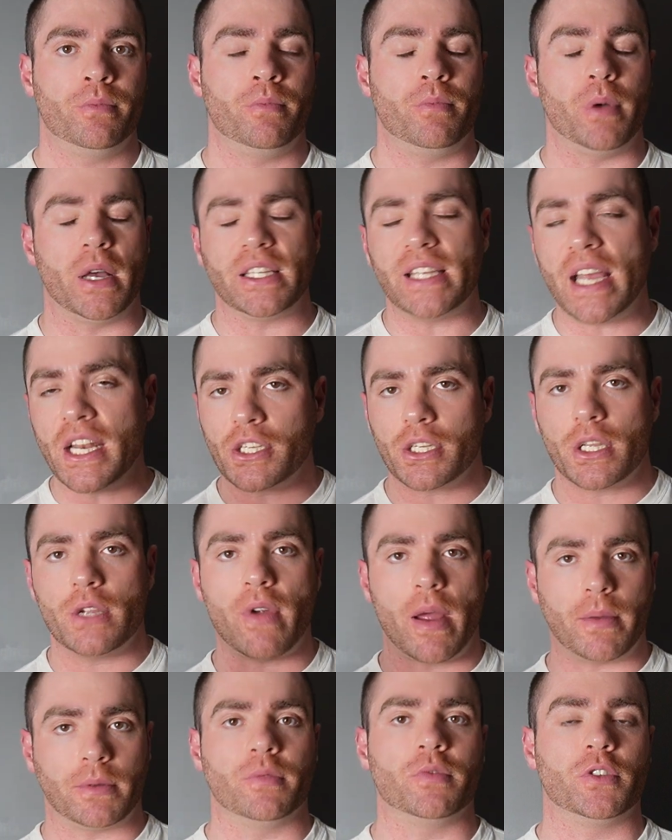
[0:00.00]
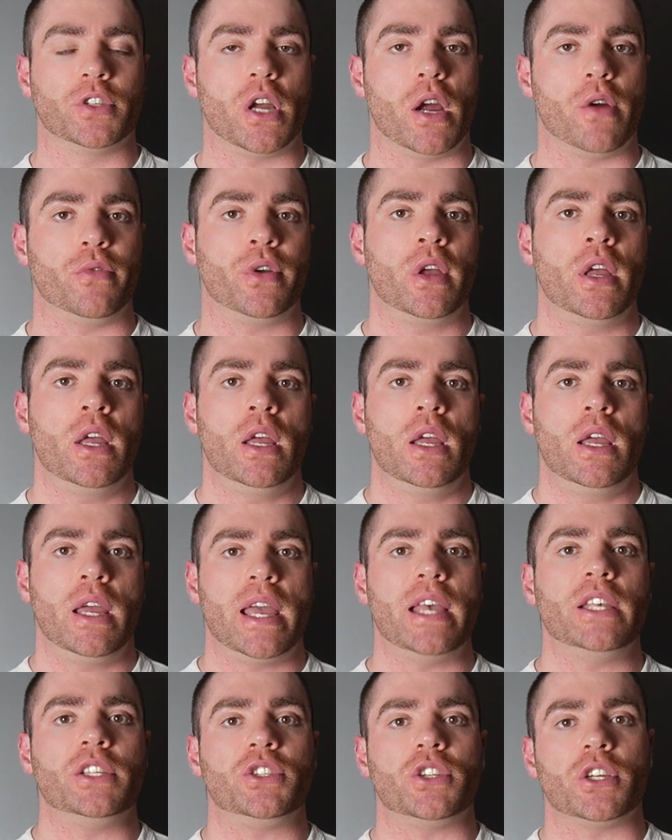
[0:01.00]
But essentially reps in reserve
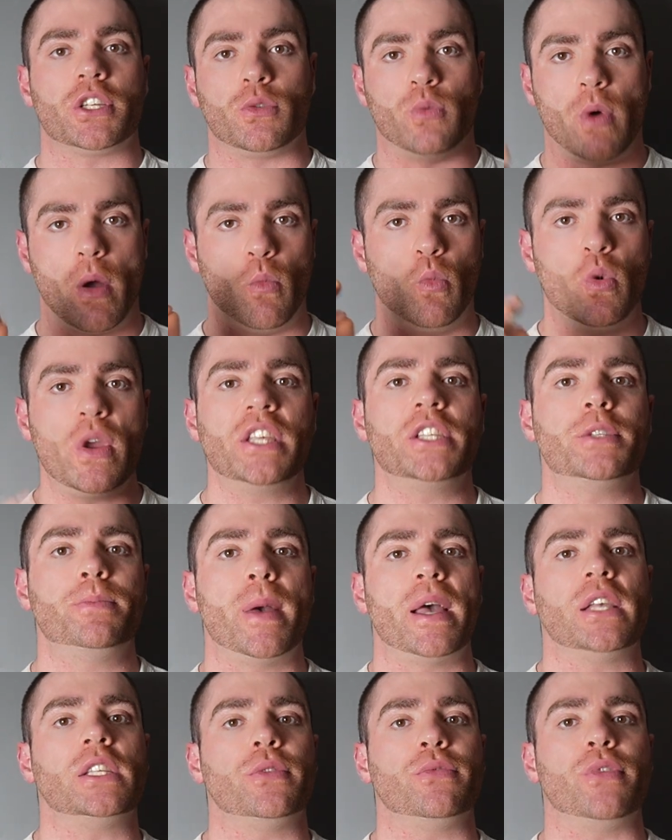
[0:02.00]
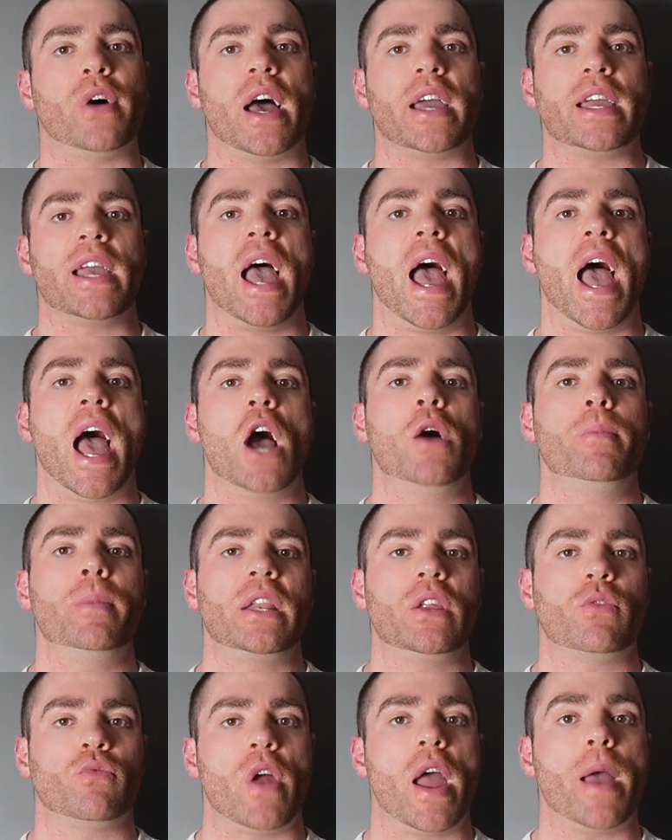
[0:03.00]
is just when we specify how
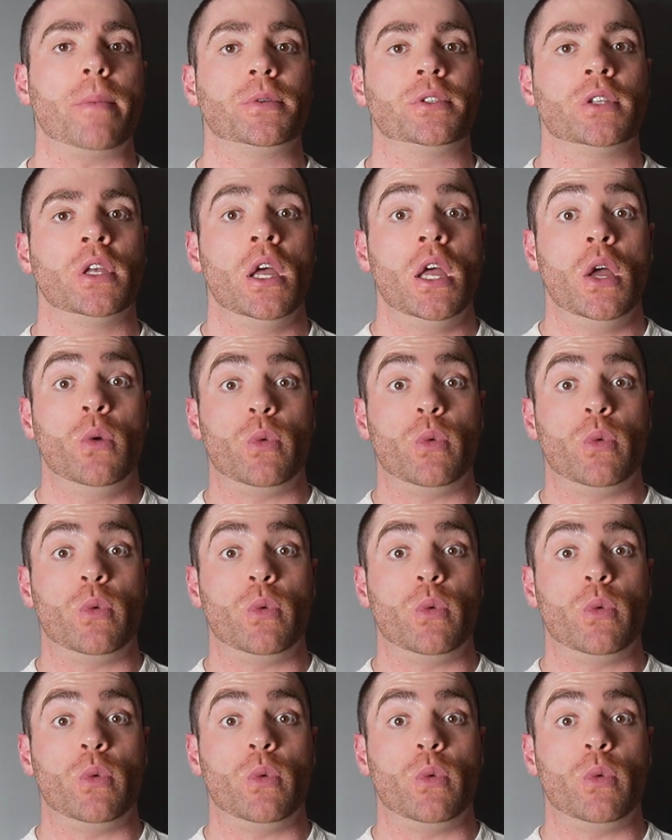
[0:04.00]
many reps